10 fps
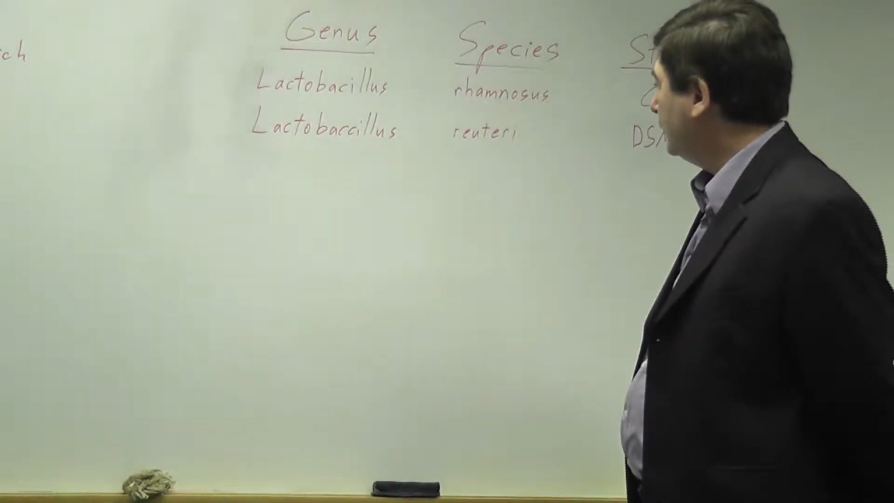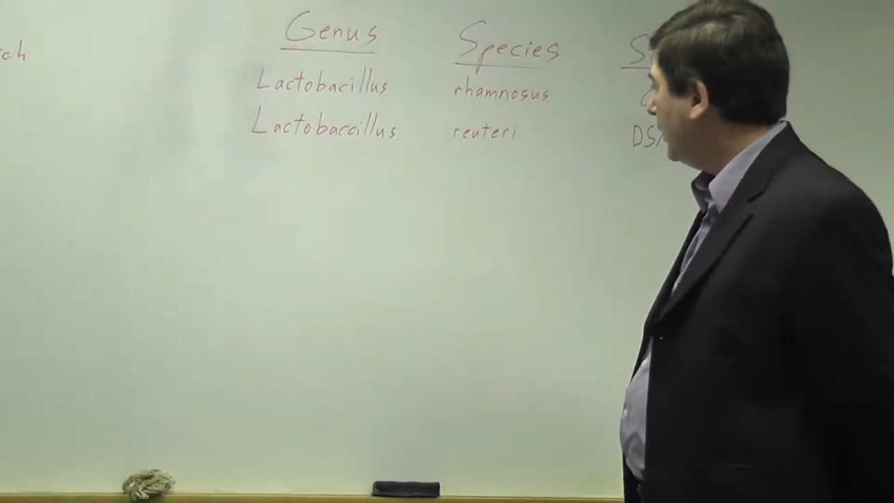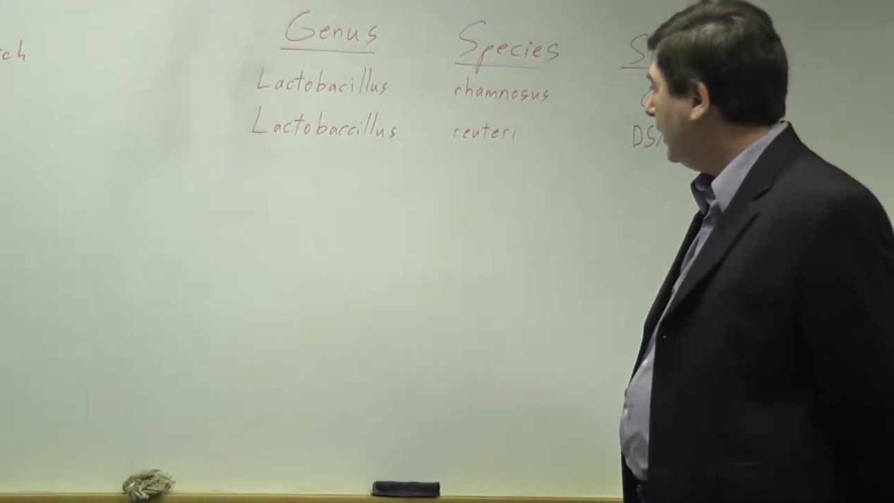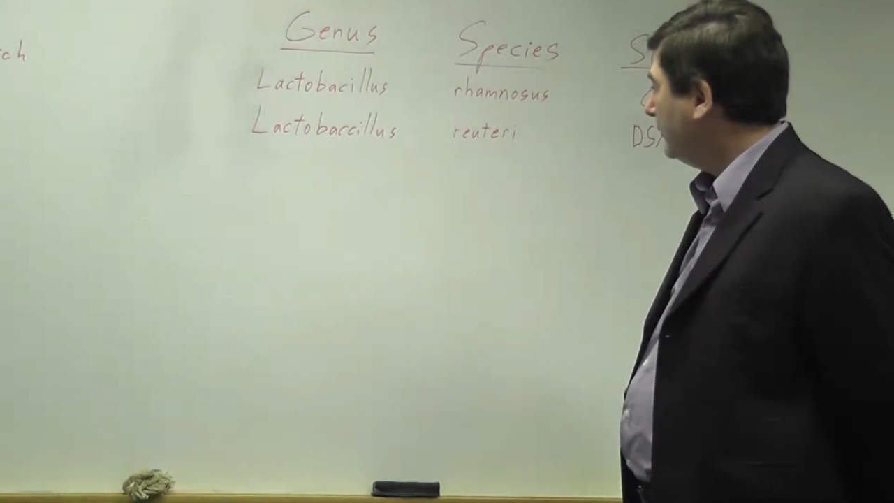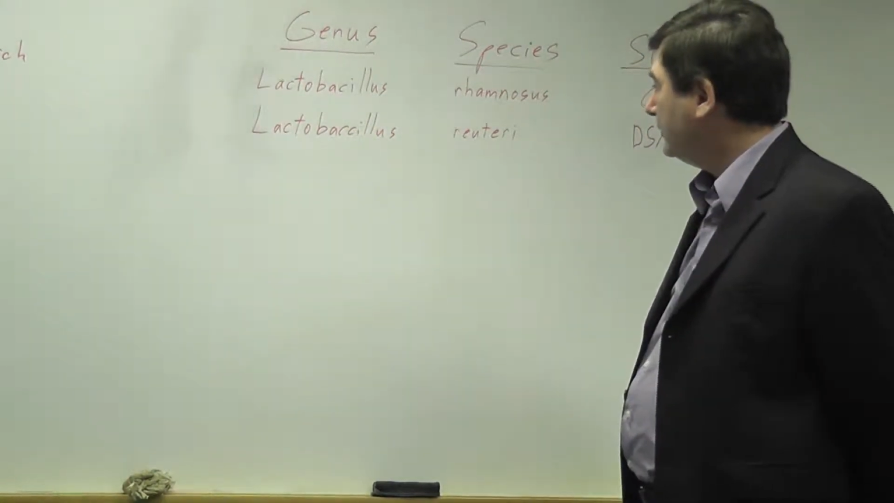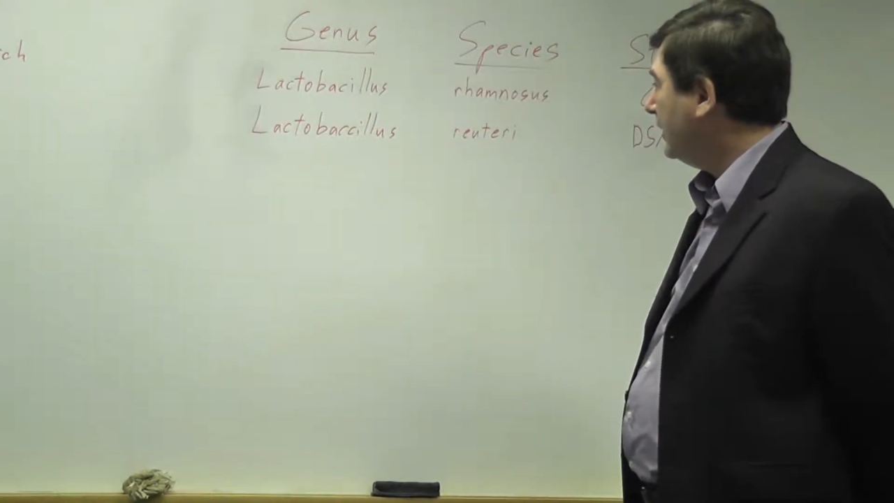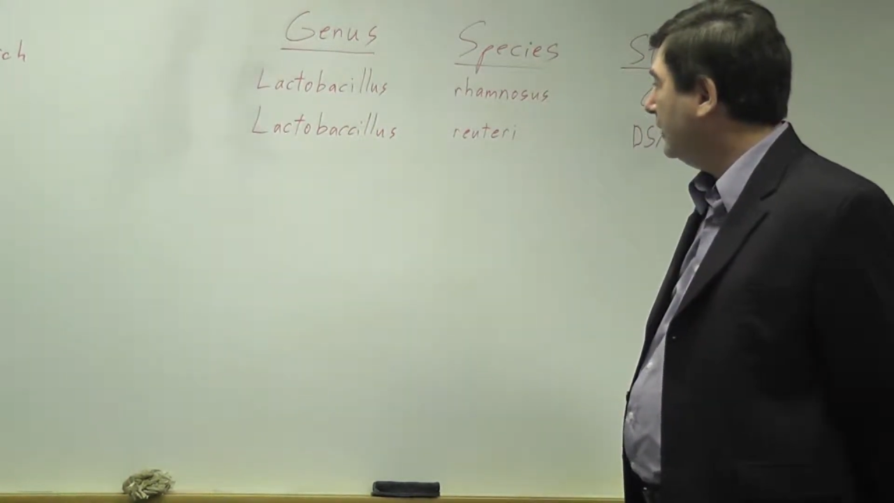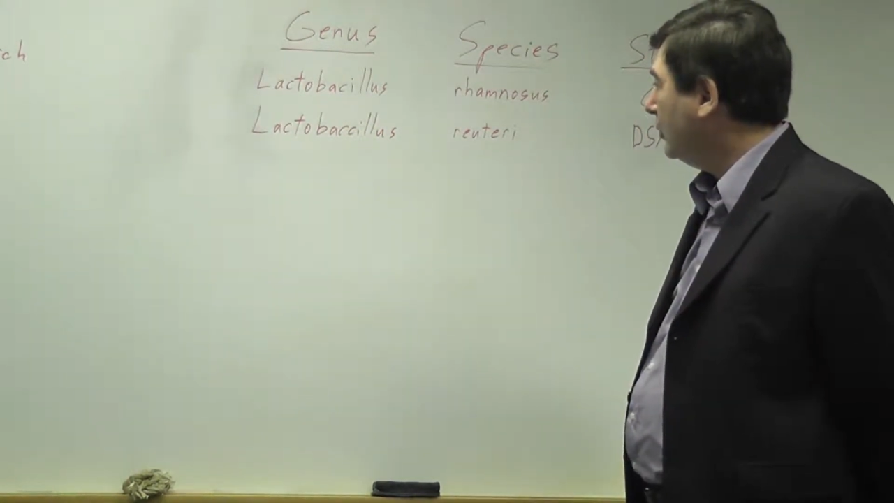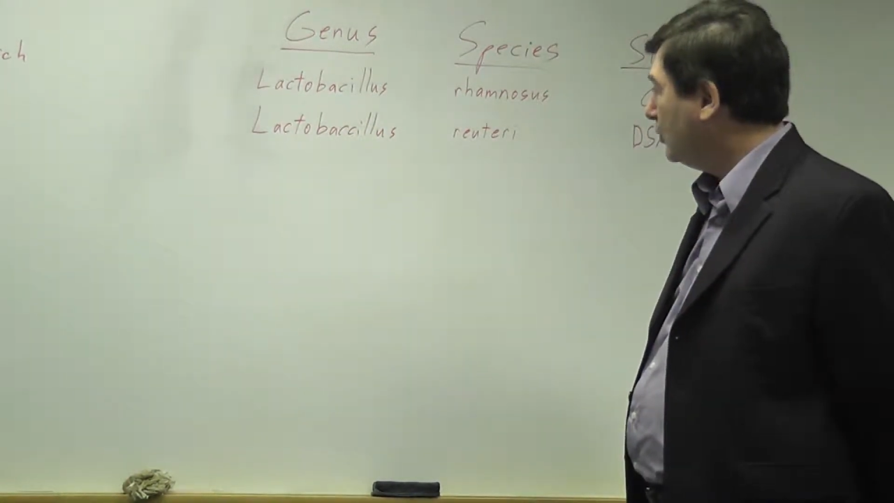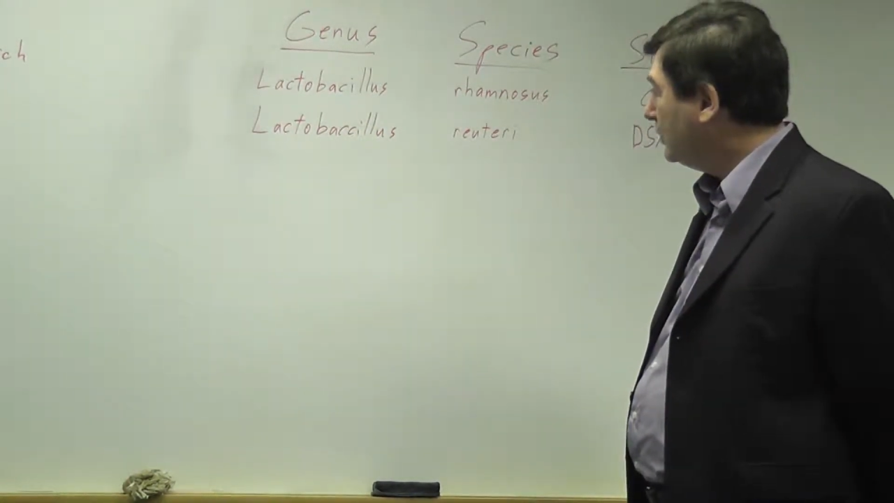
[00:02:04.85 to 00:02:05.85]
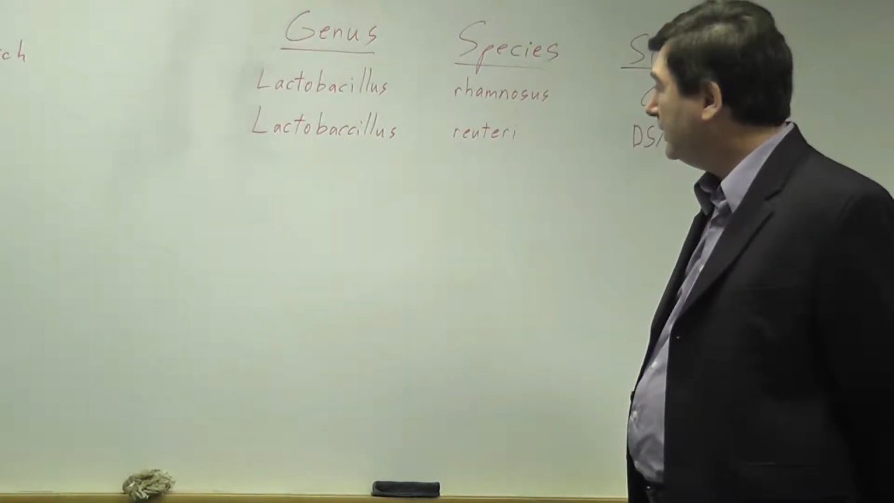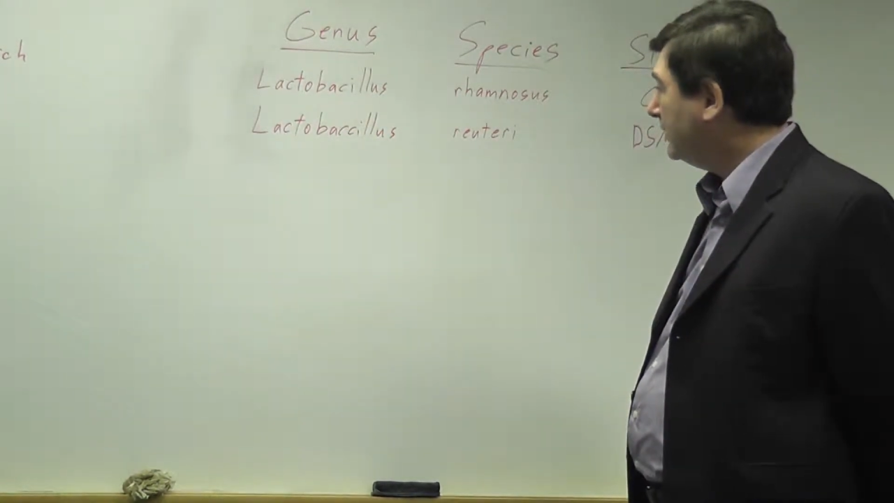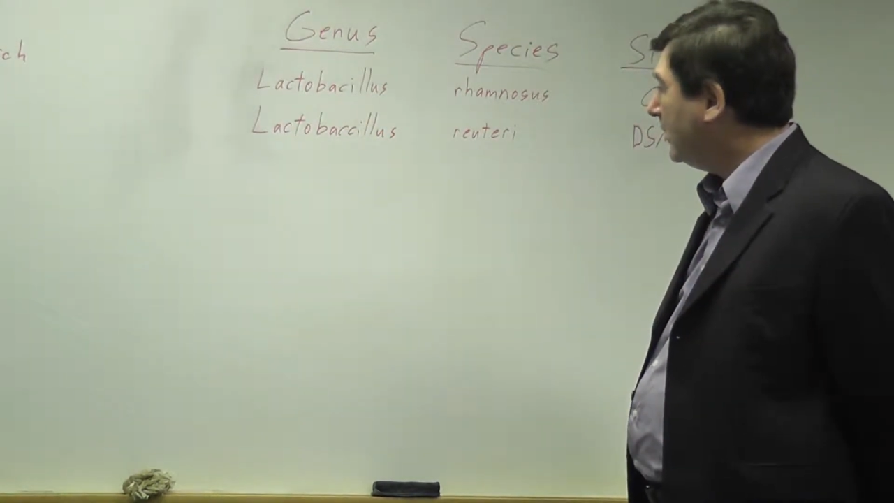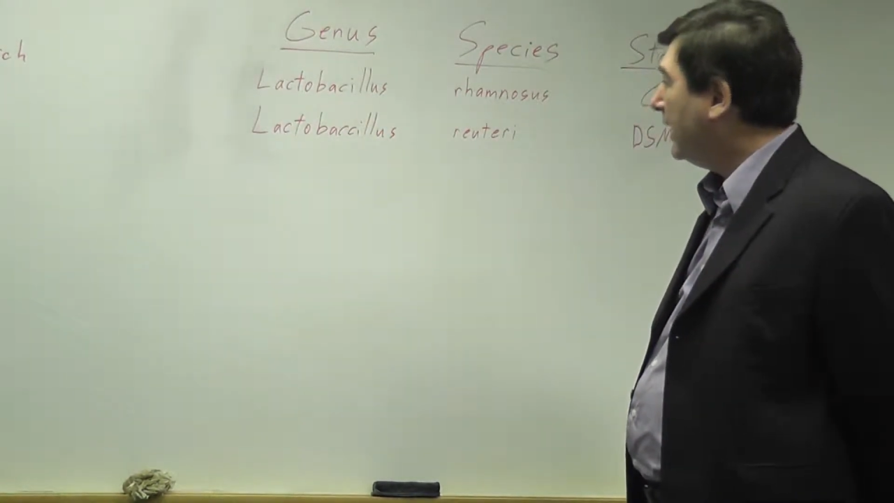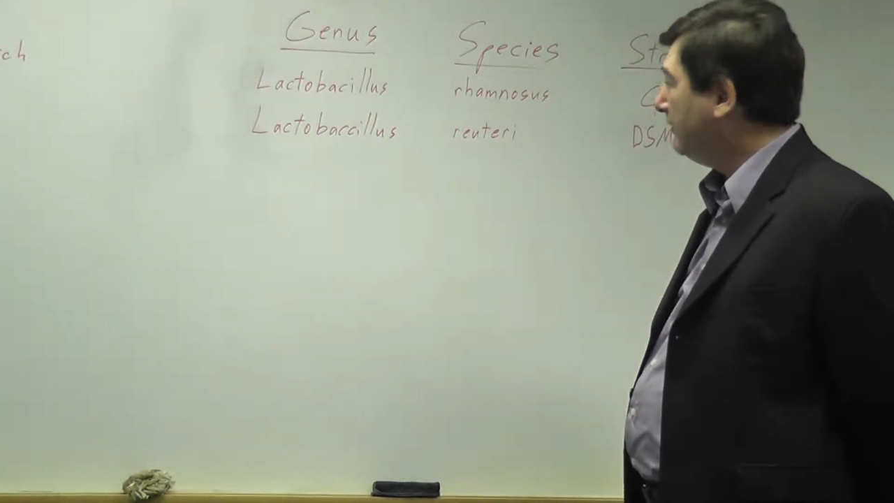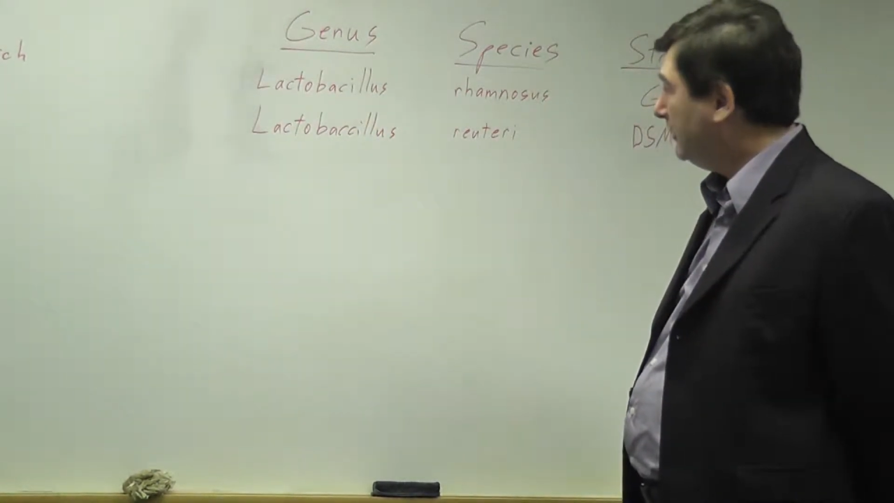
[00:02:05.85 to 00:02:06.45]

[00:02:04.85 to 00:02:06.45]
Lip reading: trials done early in life,